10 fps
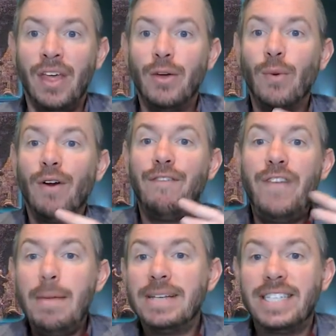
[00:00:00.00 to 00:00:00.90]
There were a
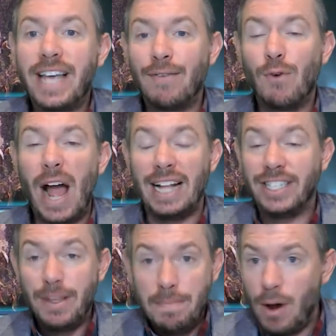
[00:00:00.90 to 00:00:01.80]
famous set of
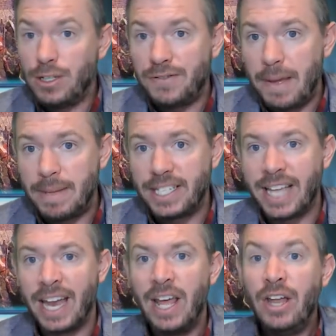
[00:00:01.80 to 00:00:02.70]
riots, the most famous
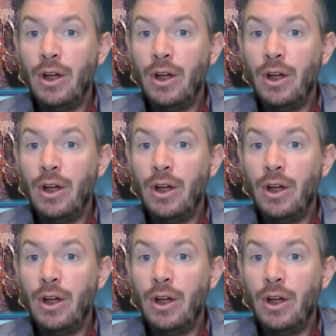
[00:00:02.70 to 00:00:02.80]
set,